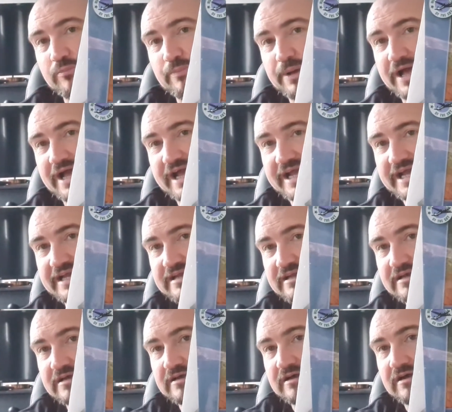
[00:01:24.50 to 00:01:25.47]
up a
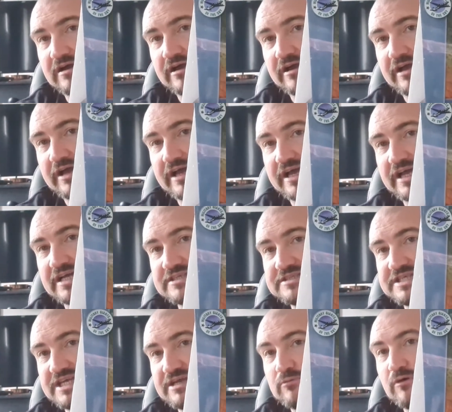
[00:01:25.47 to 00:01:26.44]
uh,
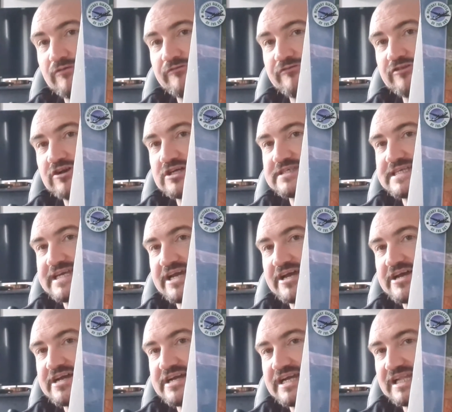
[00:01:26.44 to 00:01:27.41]
130
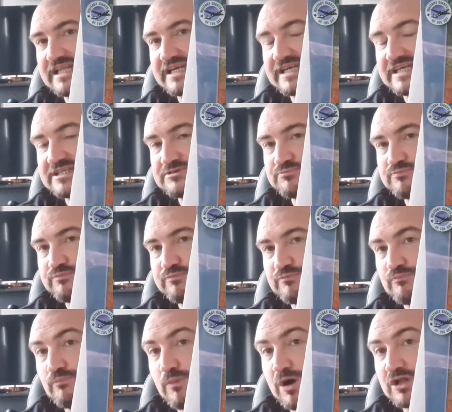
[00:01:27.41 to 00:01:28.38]
Hercules
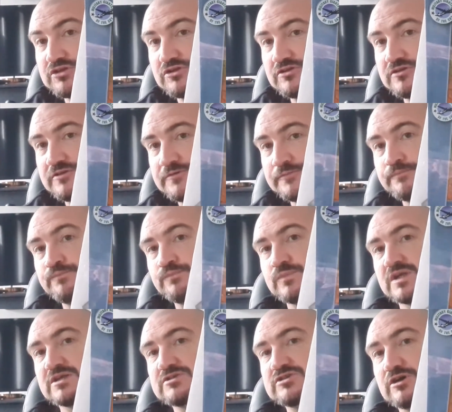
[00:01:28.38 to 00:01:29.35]
model.
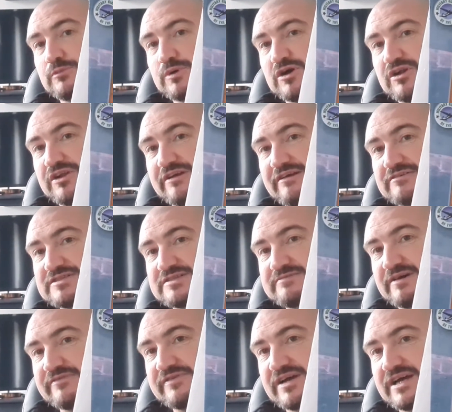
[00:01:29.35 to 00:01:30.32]
So we're going to have
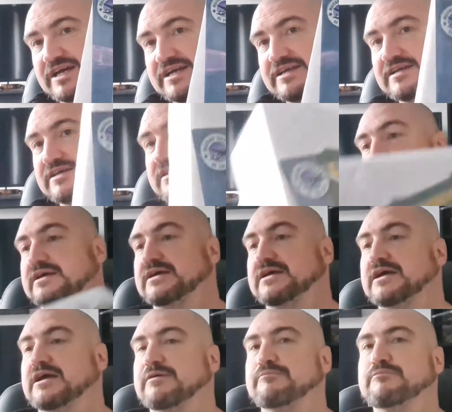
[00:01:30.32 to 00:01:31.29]
to have a,
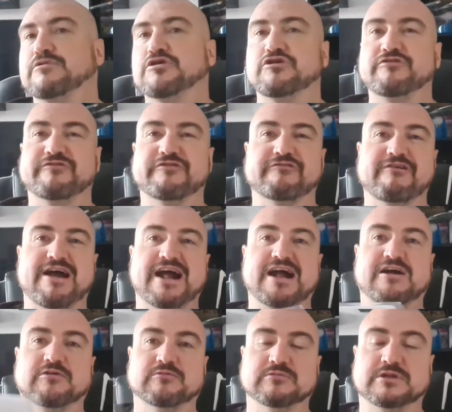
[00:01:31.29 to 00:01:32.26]
a move
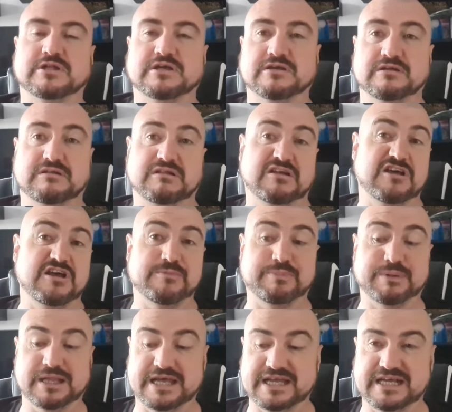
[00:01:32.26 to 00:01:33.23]
around a
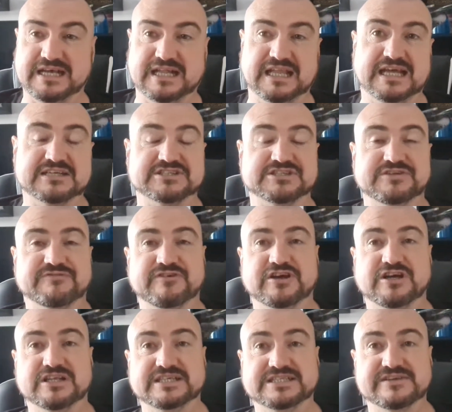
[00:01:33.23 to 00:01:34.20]
plane collection
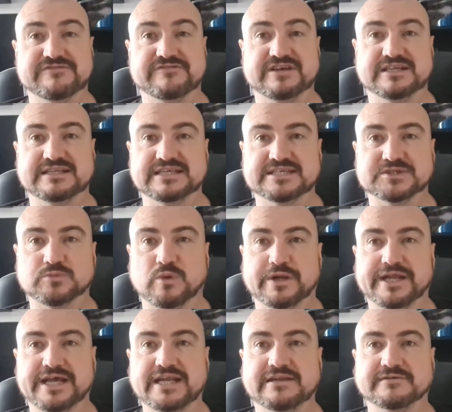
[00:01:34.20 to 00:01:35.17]
really to fit this
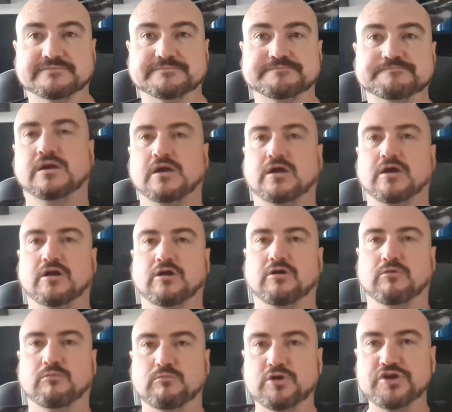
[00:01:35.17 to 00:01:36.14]
one in.
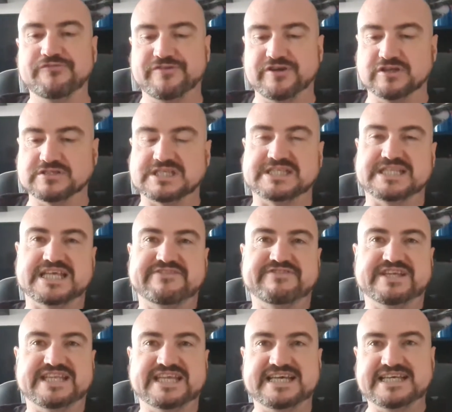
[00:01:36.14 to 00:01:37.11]
Moving on to
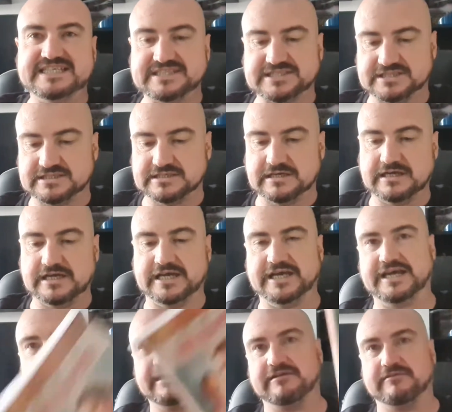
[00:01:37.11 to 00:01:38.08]
DVDs,
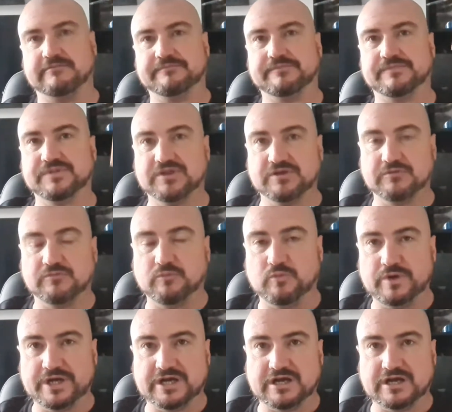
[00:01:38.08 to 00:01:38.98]
uh, we